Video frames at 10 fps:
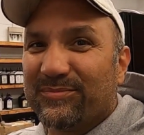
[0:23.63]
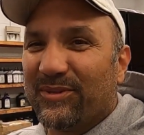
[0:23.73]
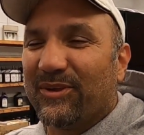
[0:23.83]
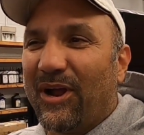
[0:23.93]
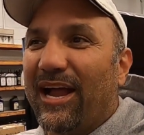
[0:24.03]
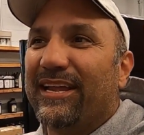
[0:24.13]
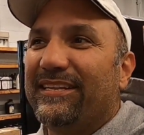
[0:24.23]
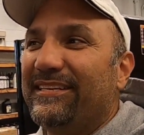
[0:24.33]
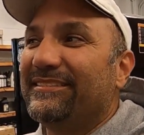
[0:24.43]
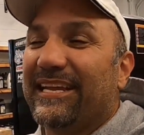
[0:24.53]
but they're
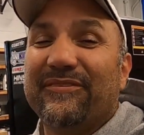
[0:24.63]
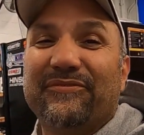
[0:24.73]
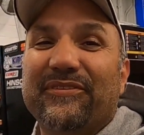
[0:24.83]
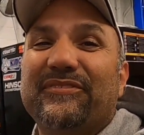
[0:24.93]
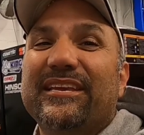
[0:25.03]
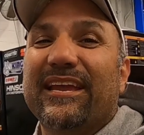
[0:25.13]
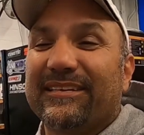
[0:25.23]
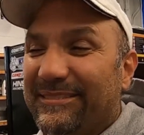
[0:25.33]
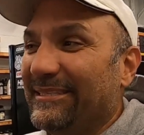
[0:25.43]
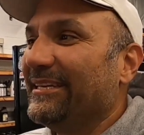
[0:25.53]
ID
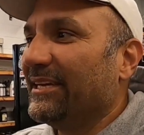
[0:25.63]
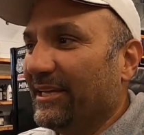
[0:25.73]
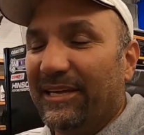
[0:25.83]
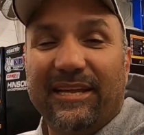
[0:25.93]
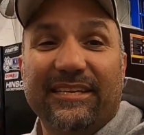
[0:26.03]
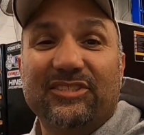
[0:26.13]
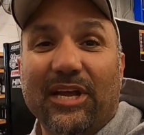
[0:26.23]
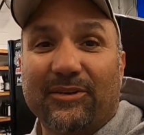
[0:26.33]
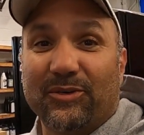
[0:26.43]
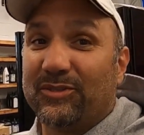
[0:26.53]
1050X
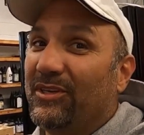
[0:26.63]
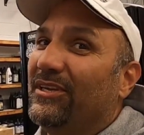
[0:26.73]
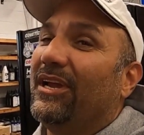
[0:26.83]
injectors.